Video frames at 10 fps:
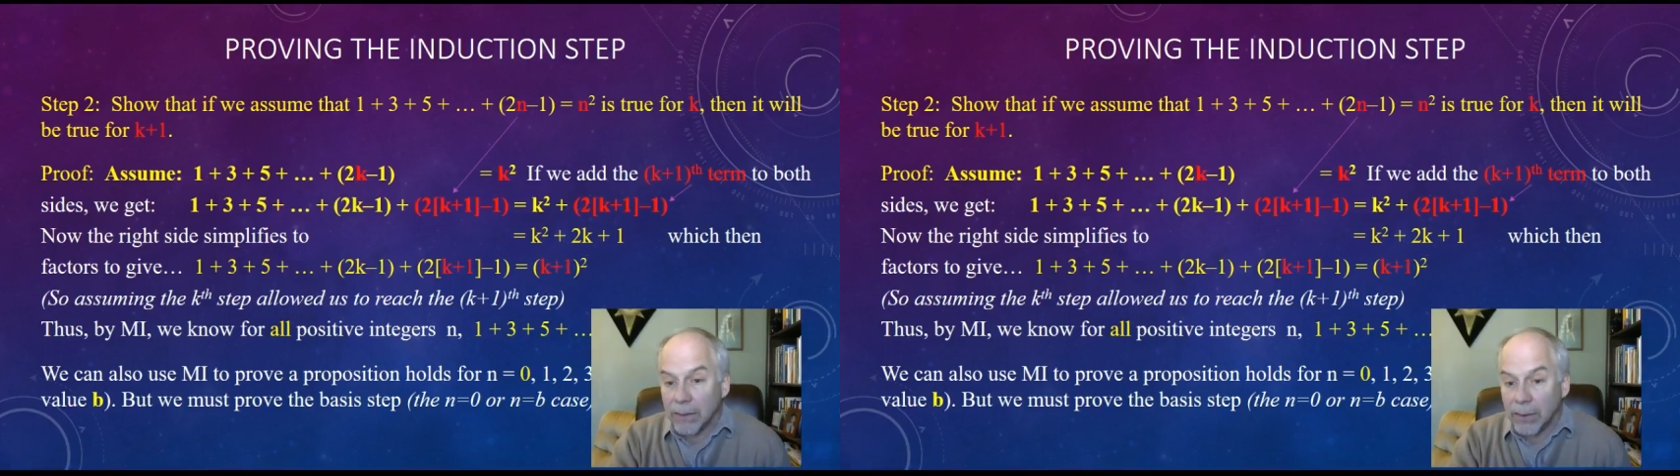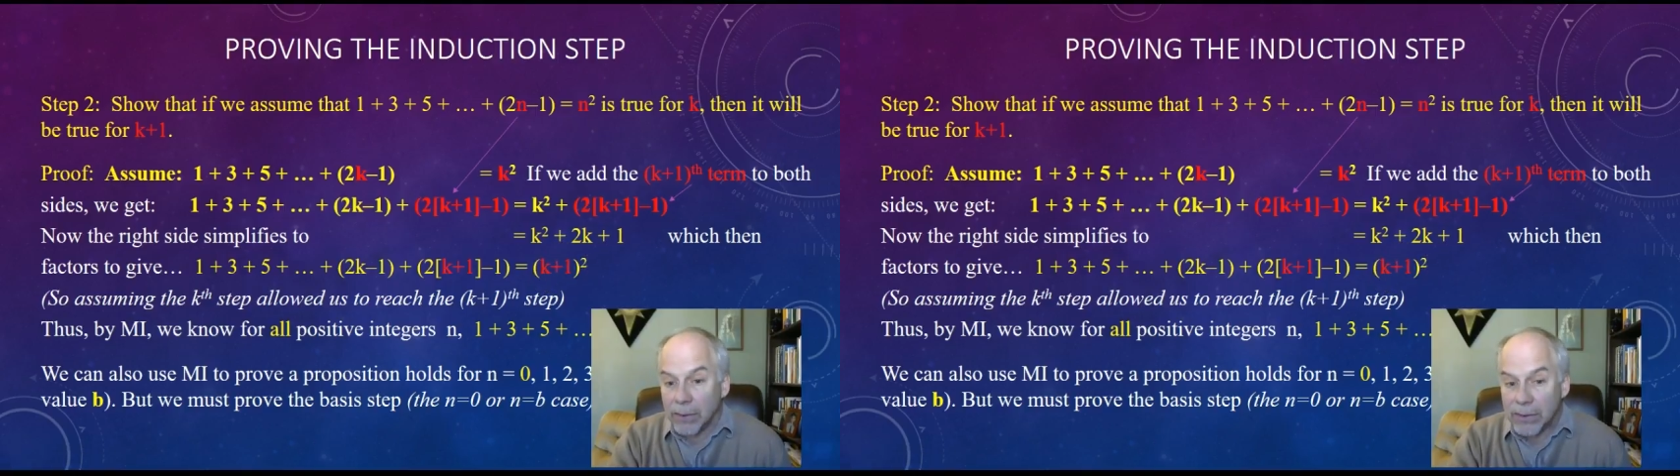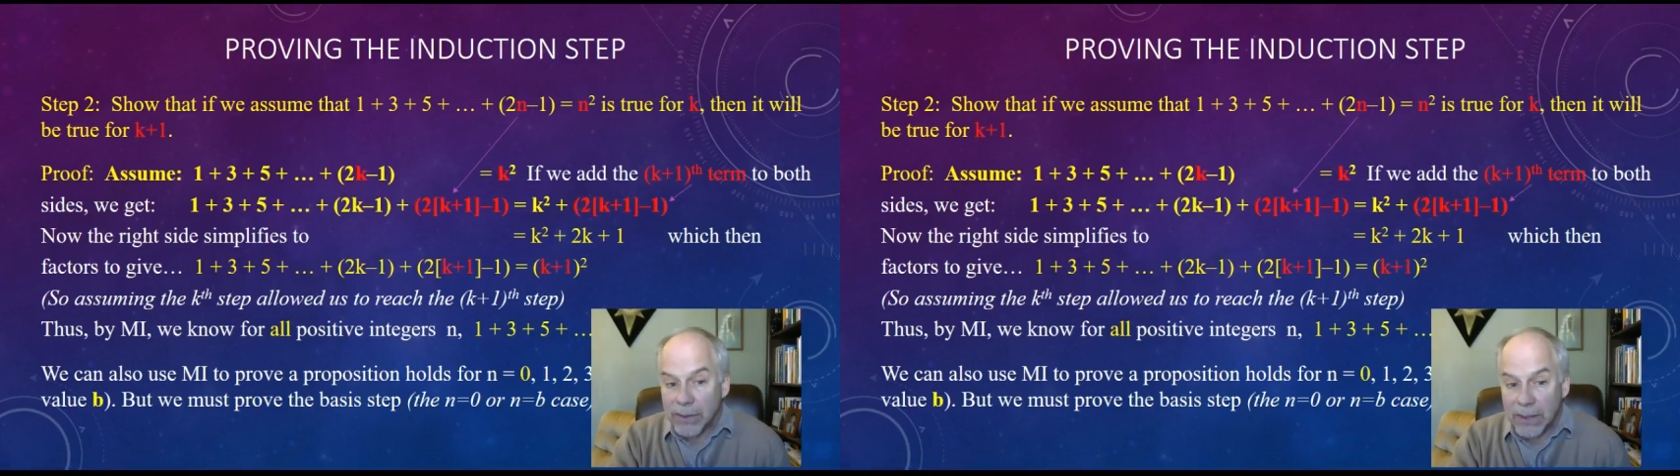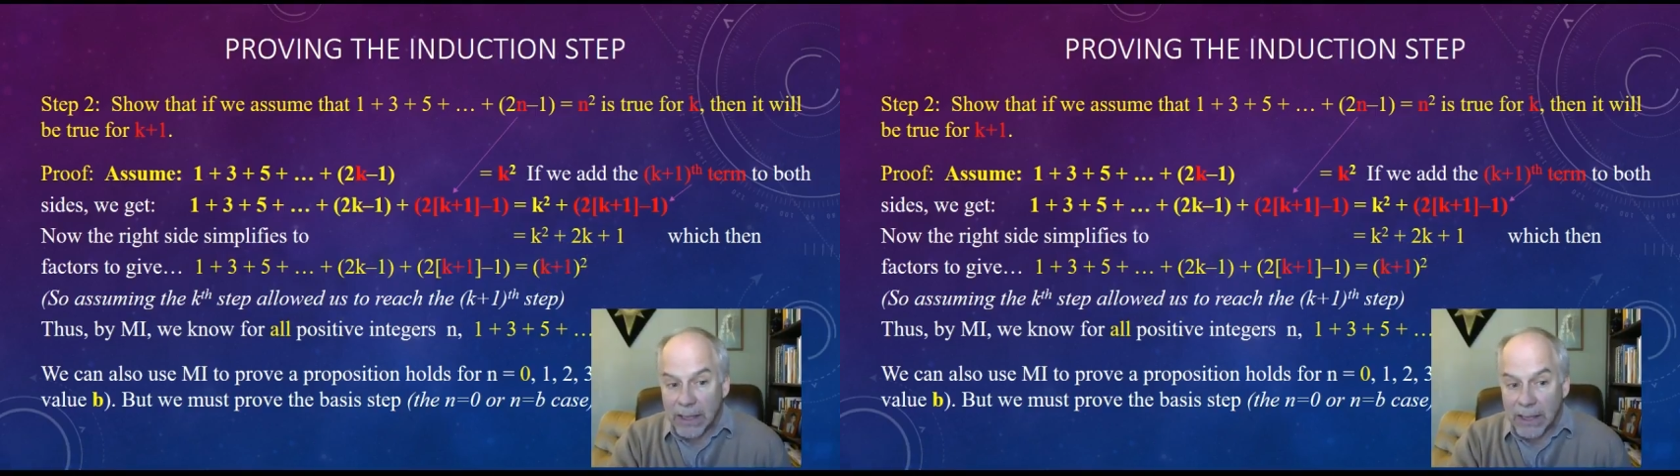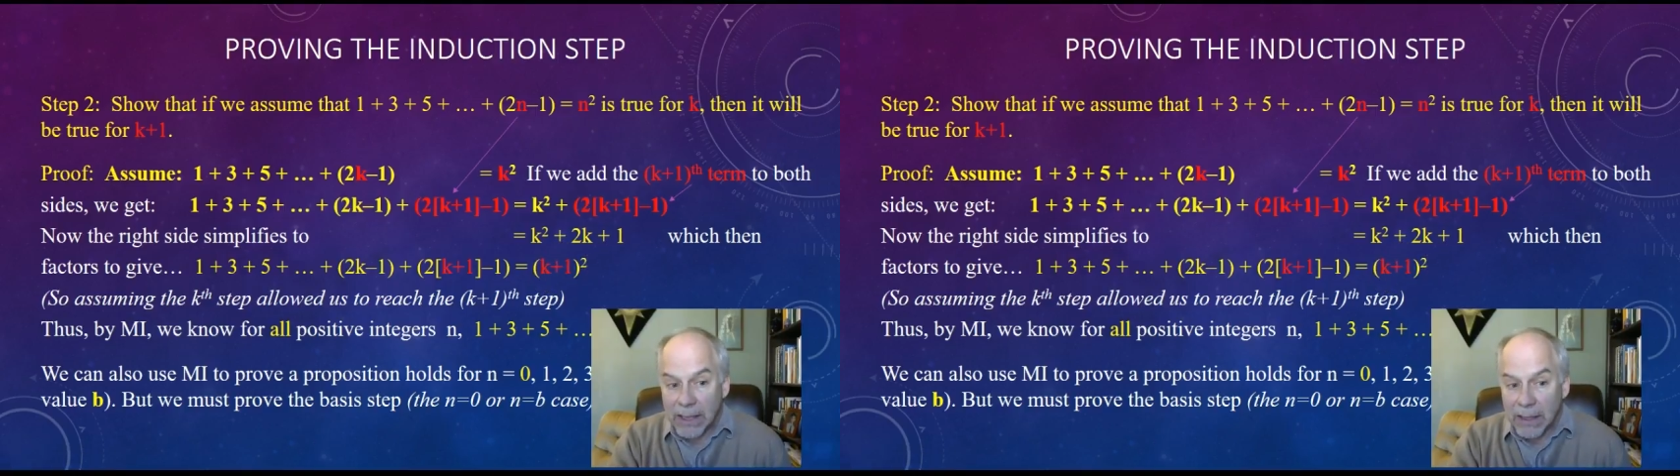you
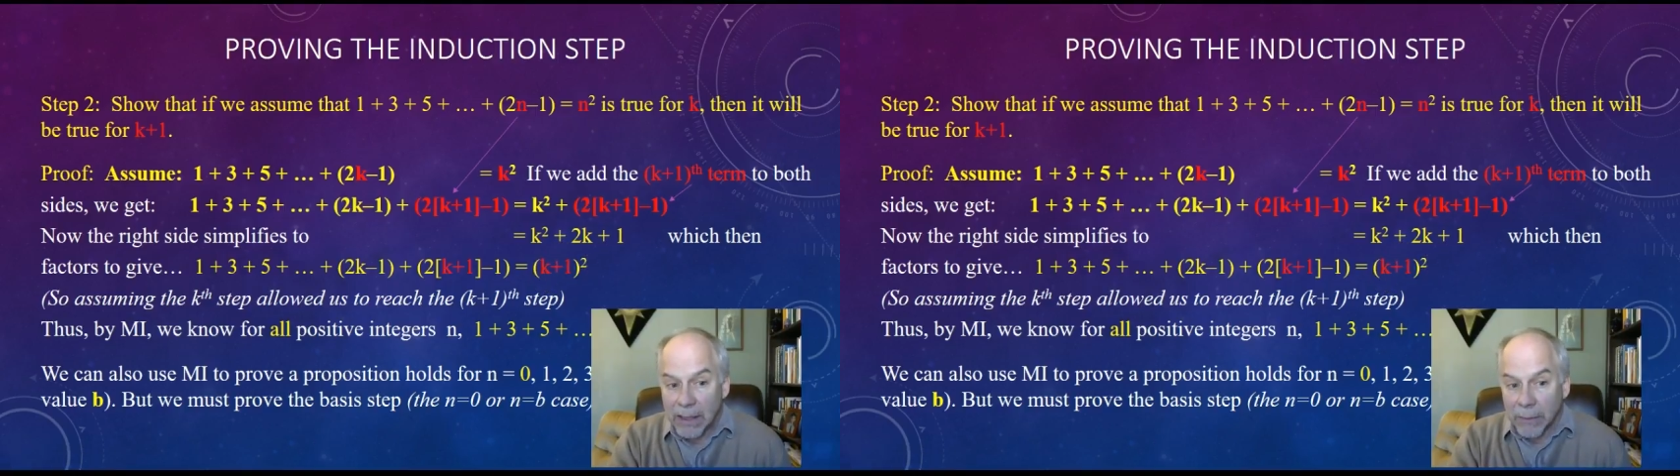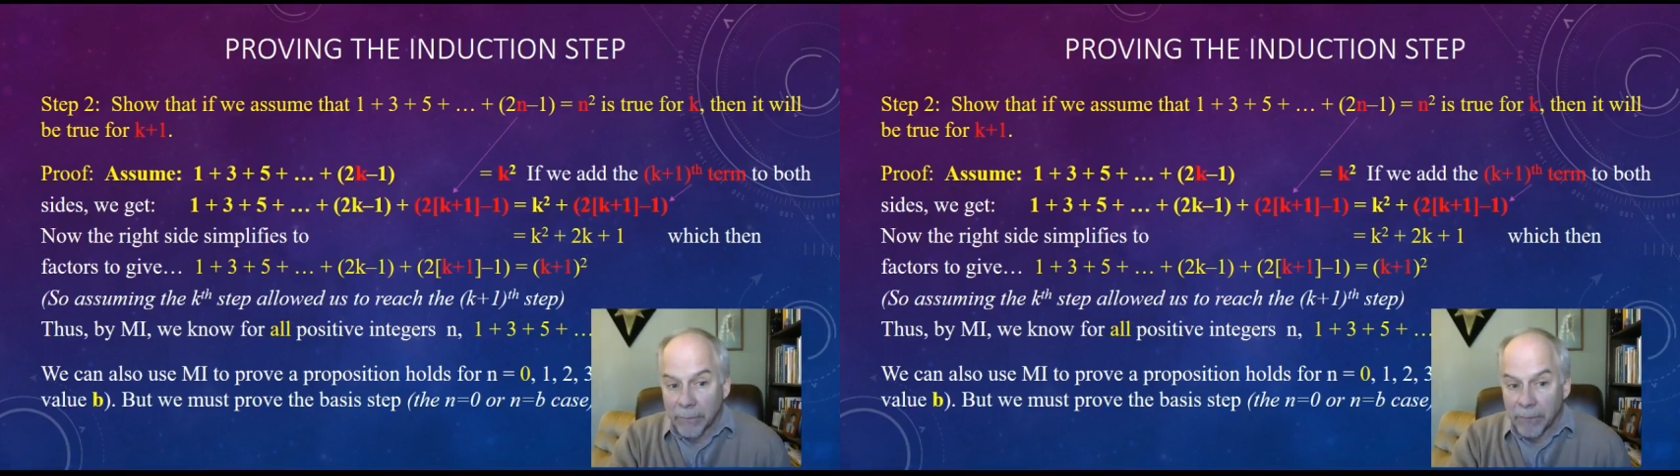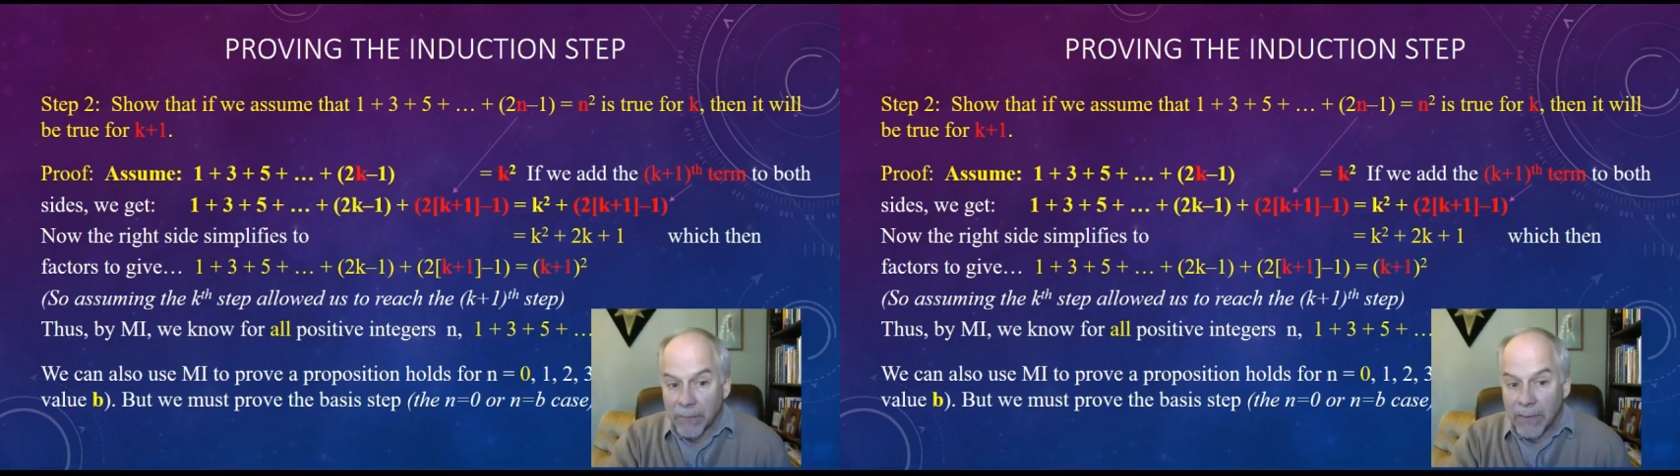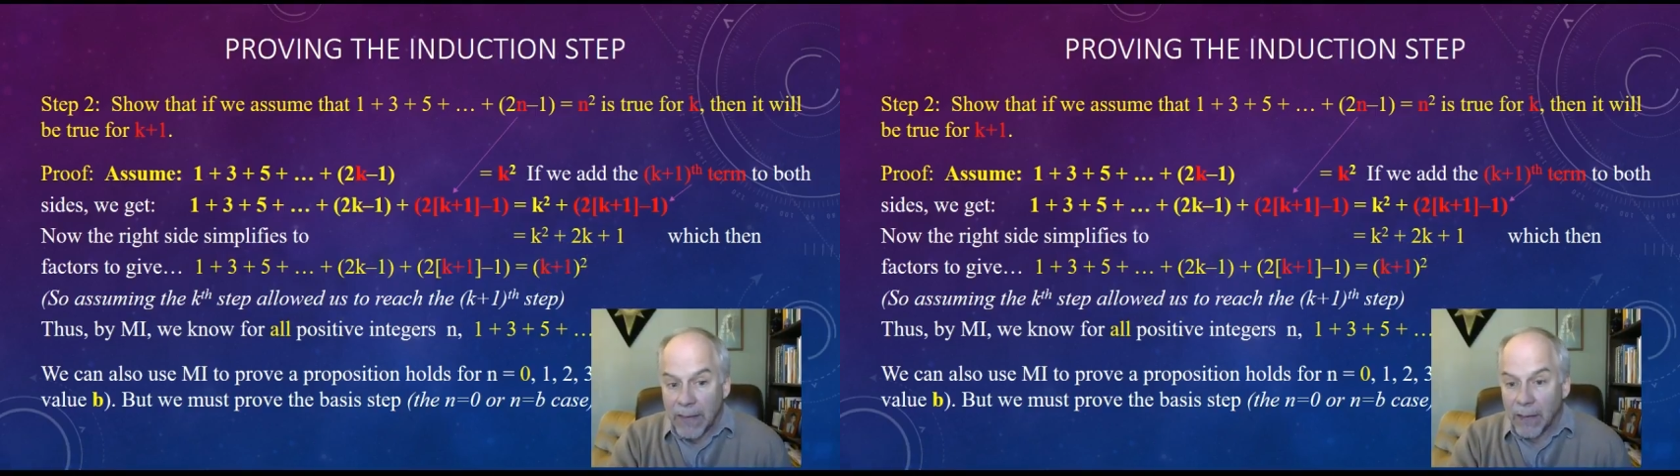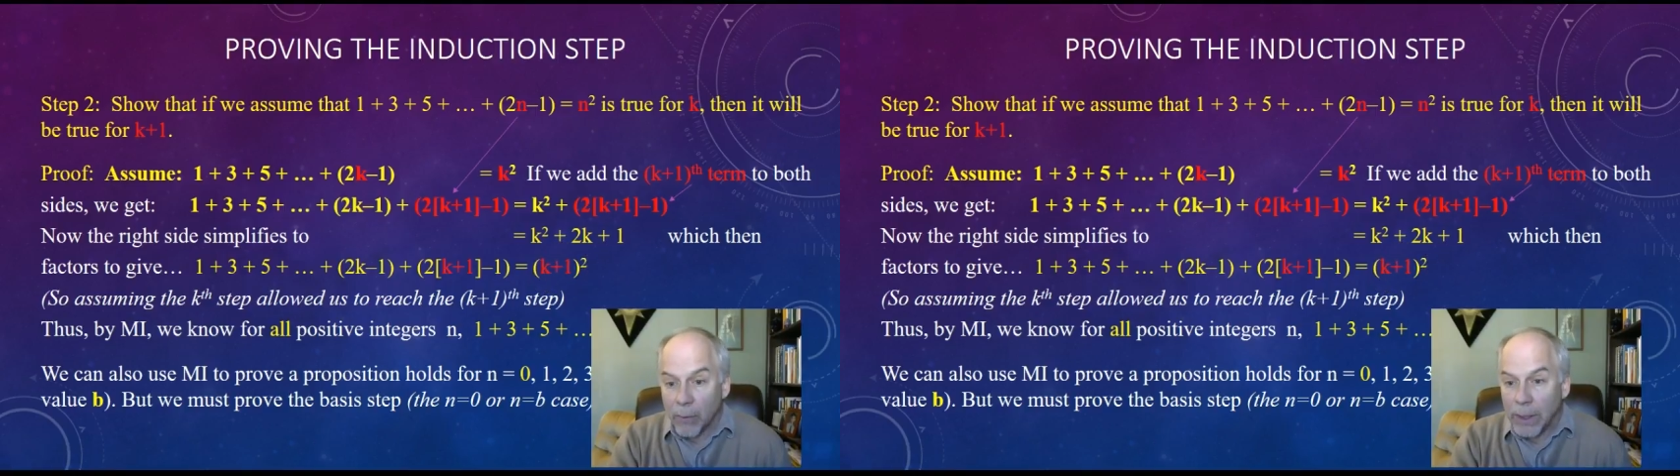see
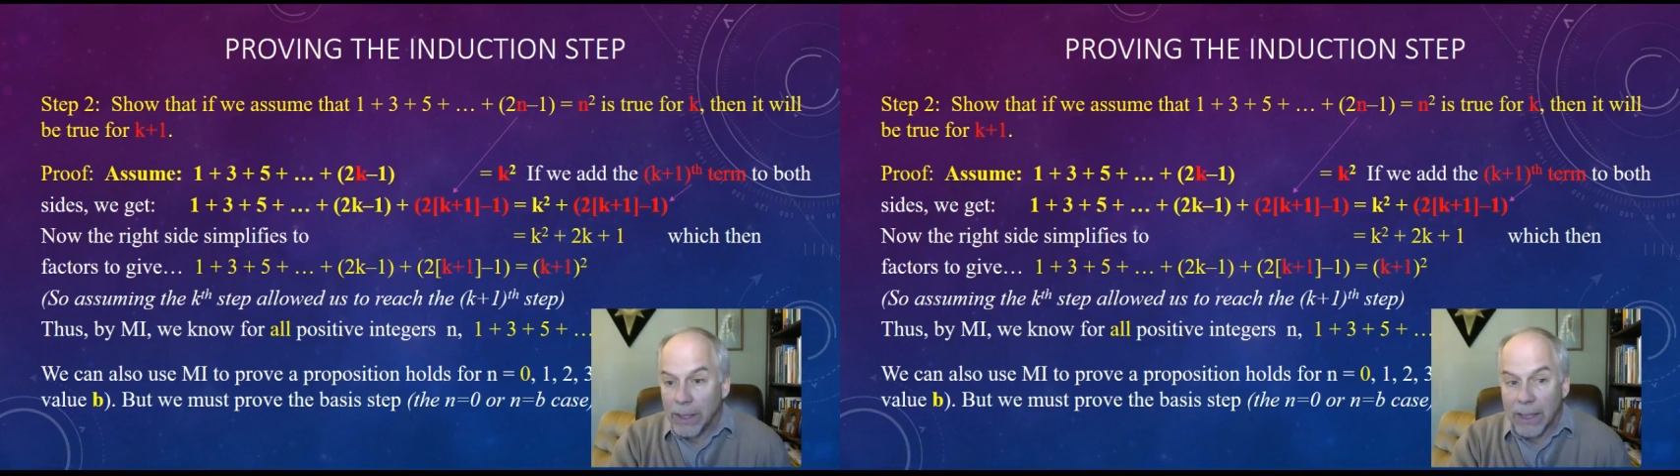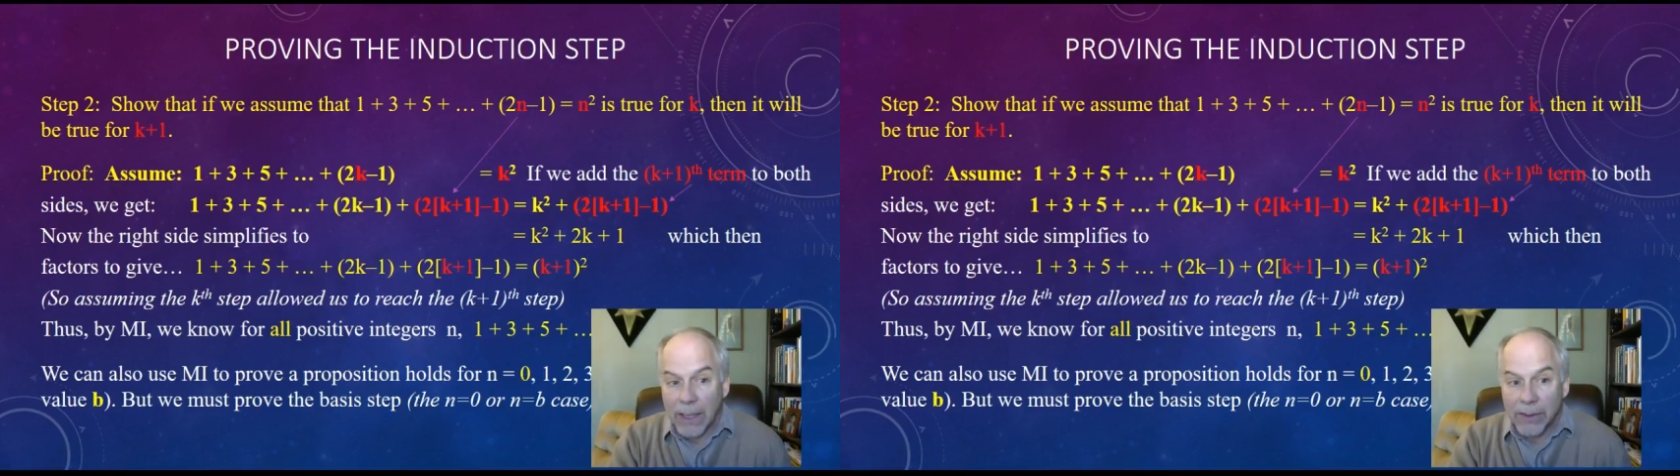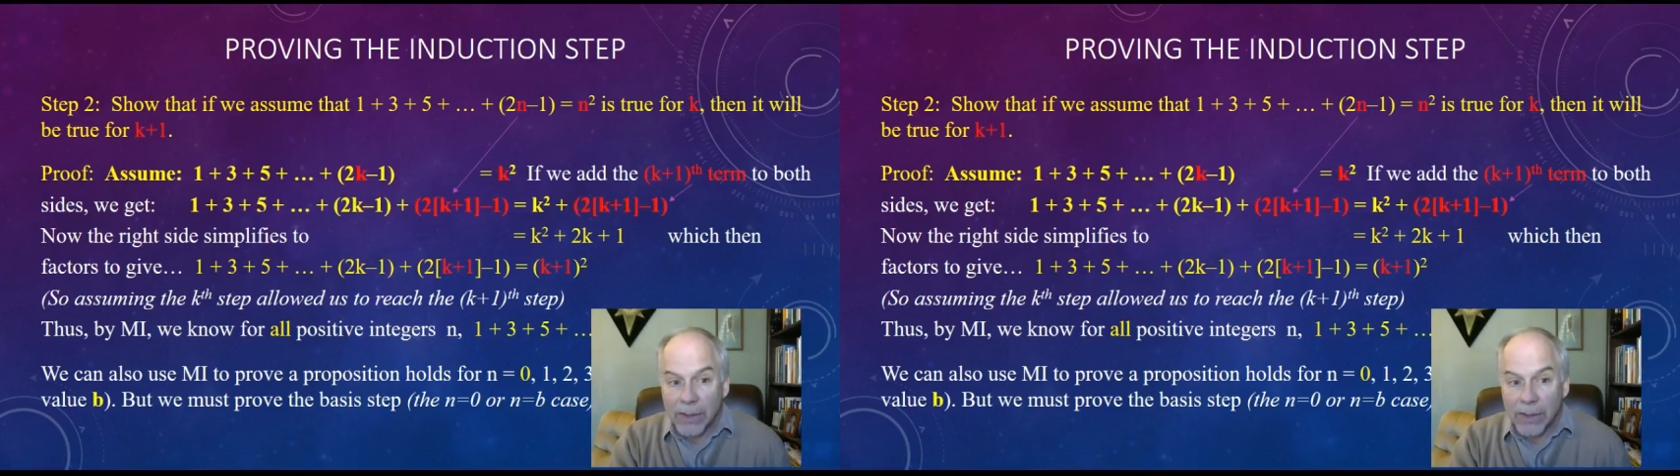that we can